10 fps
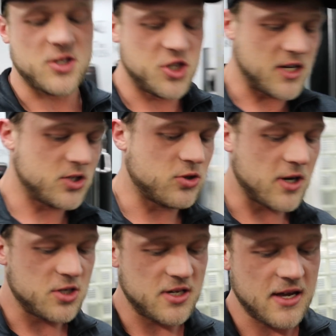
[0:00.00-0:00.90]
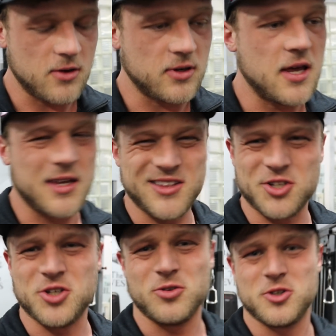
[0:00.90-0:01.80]
chest stretched out, get the
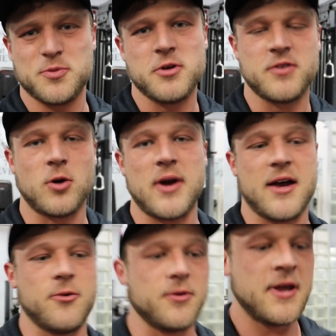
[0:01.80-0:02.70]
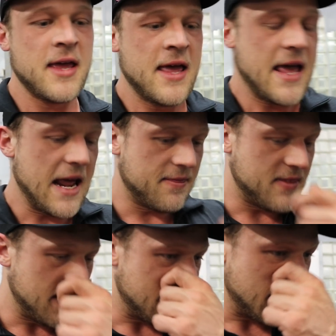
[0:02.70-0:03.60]
shoulders moving around,
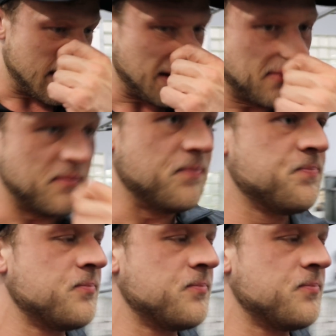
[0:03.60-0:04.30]
and then